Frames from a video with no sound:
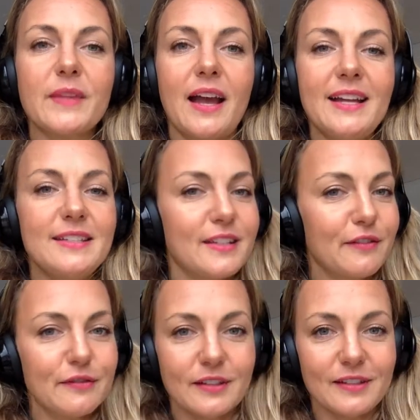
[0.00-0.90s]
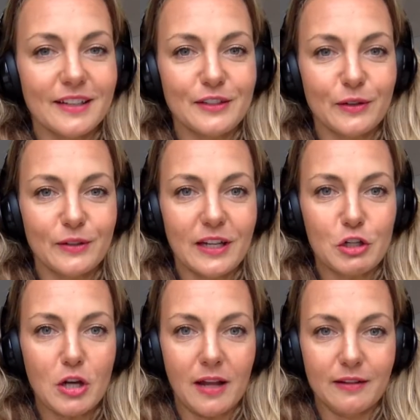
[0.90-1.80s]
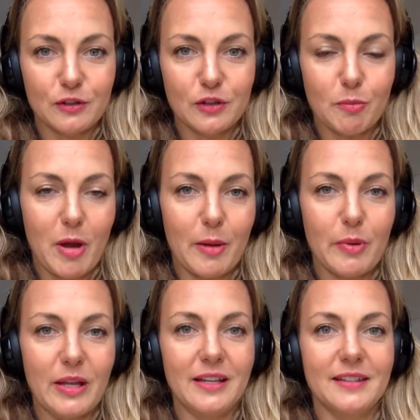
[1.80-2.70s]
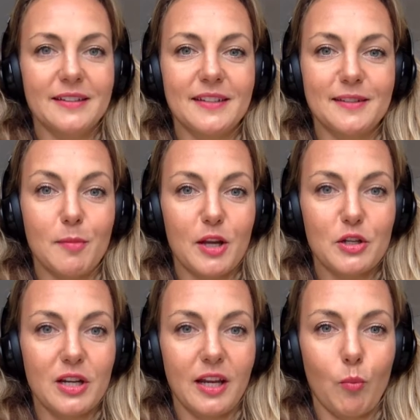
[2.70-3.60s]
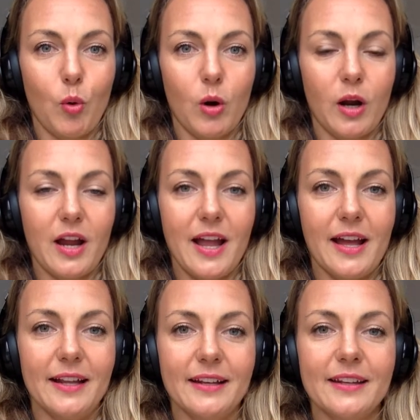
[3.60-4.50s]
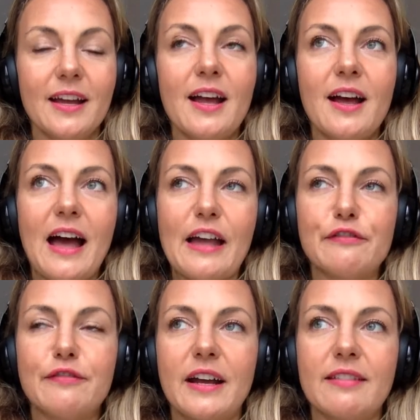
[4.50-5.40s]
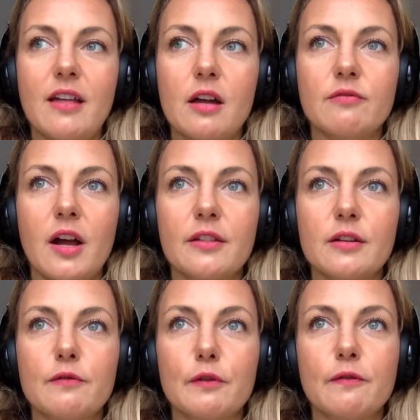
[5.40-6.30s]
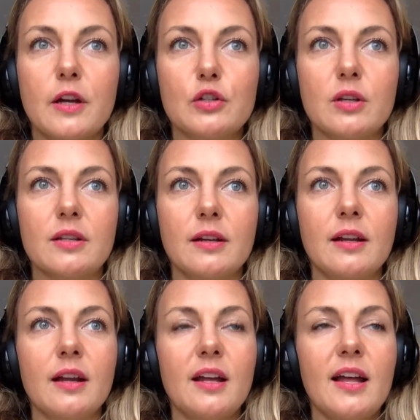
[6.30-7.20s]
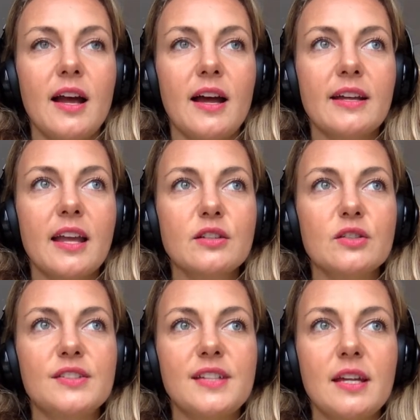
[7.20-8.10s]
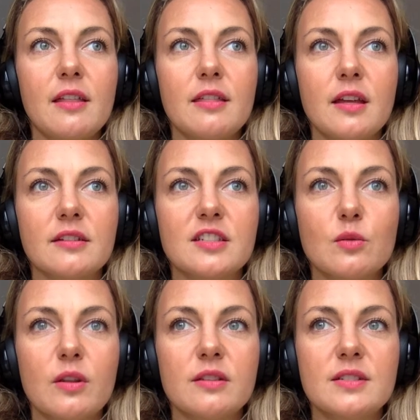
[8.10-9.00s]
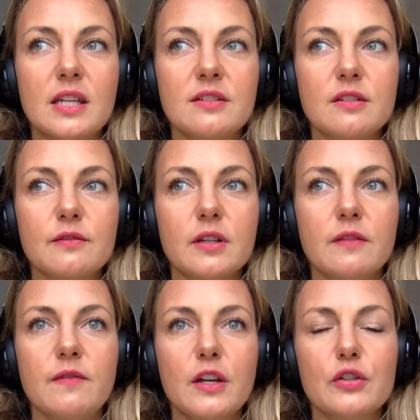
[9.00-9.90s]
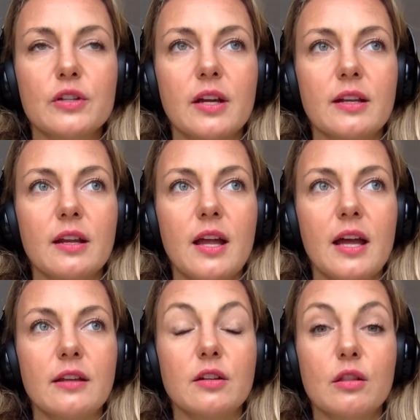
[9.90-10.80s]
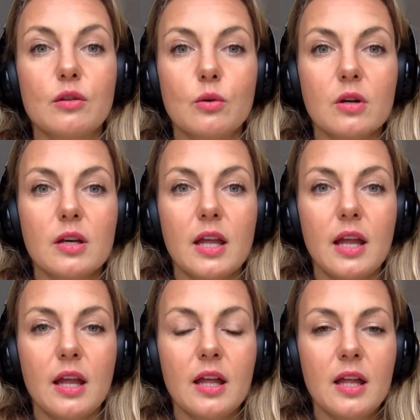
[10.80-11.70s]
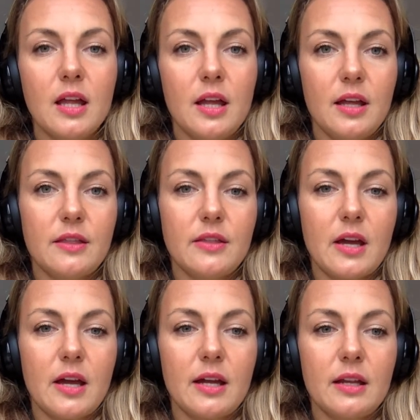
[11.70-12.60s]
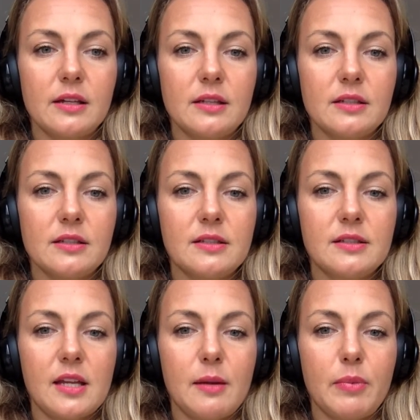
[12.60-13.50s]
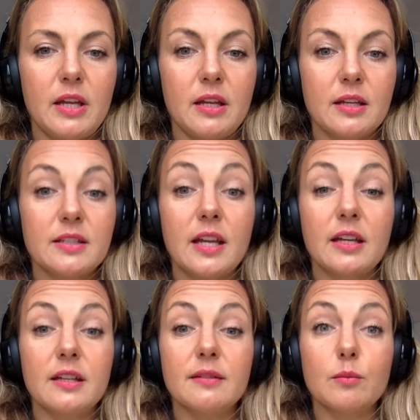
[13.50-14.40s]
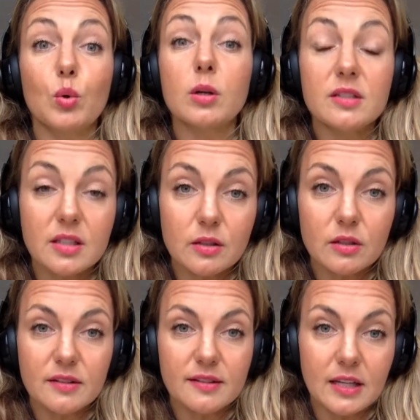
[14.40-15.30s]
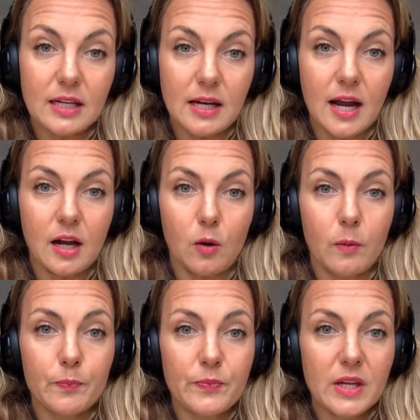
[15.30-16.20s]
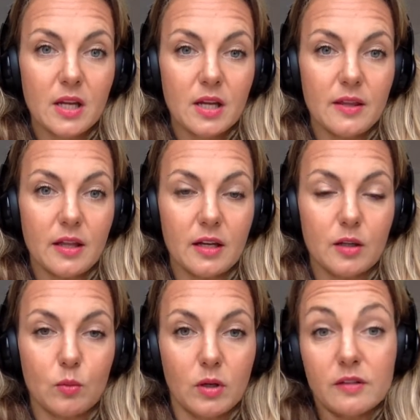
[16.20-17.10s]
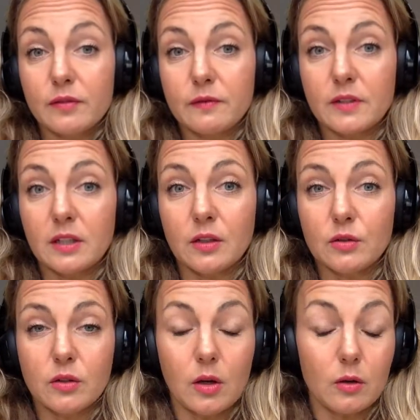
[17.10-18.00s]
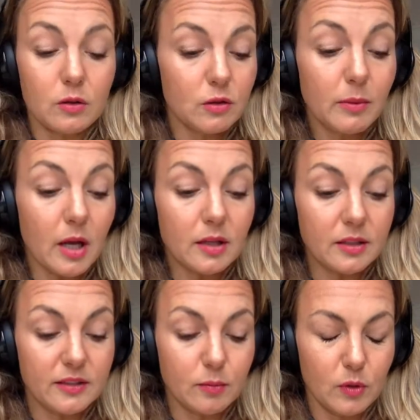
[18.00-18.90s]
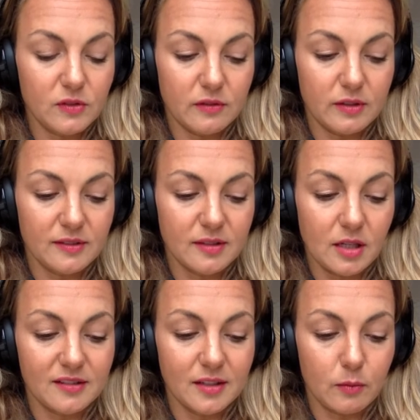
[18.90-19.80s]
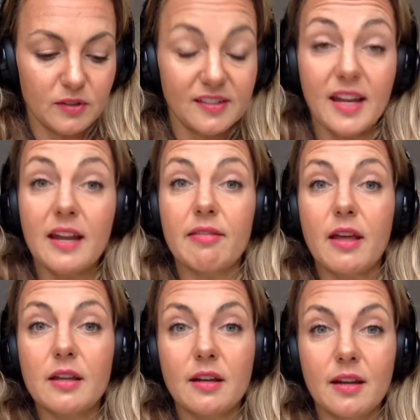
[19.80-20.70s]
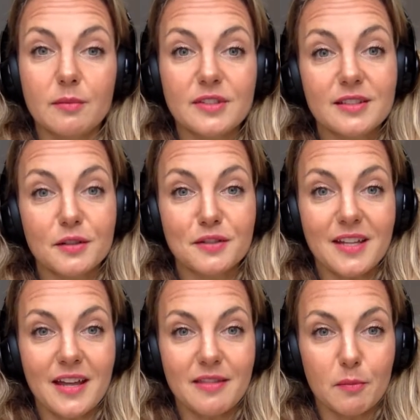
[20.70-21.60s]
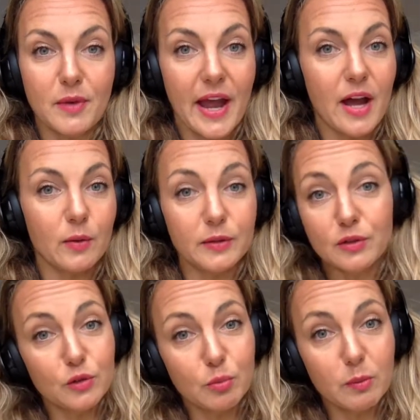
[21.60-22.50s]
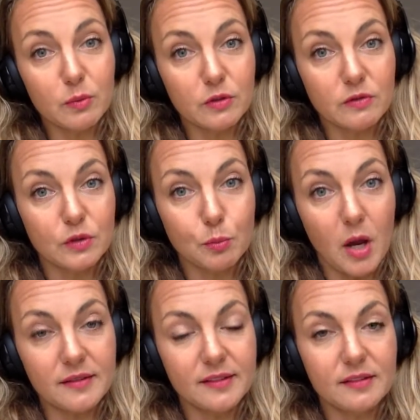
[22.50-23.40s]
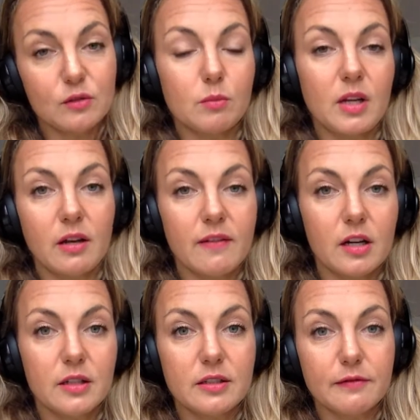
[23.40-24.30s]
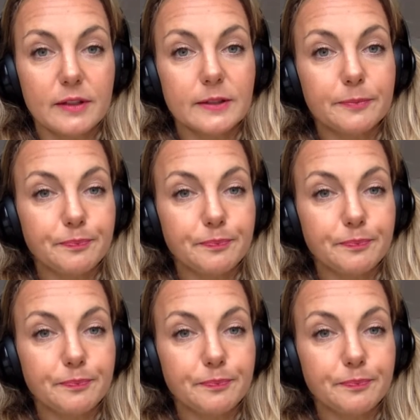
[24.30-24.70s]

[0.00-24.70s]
I definitely don't get challenged on my opinions as much anymore. And I find that rather refreshing. I get to say things with a sense of conviction and authority that is being taken more seriously now than it was 15 years ago. And to be honest, most of these things I was saying then and I'm still saying them now. It's just people's responses to me are very different.